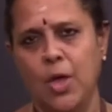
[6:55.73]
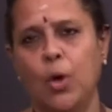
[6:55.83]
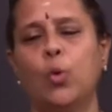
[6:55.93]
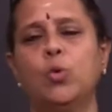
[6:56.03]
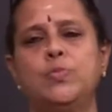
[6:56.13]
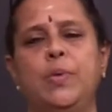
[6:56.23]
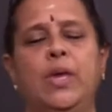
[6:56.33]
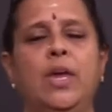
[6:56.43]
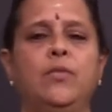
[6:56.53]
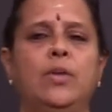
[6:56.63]
whose
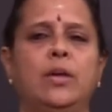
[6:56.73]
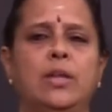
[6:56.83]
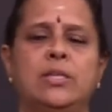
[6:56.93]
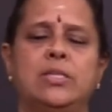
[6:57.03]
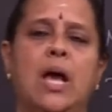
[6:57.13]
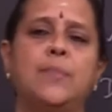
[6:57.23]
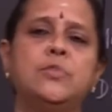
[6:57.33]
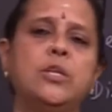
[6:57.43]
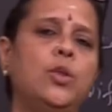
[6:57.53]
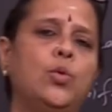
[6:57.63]
behavior is
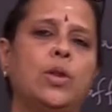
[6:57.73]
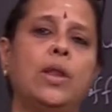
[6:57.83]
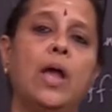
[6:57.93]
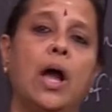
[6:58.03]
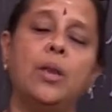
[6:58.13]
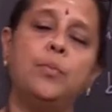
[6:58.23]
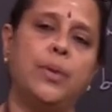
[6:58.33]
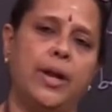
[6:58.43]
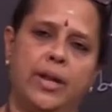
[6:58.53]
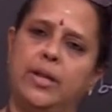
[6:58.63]
absolutely
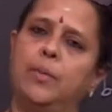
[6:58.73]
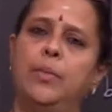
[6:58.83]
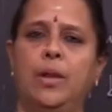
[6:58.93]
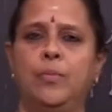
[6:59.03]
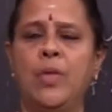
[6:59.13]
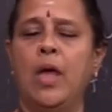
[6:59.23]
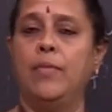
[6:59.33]
unpredictable.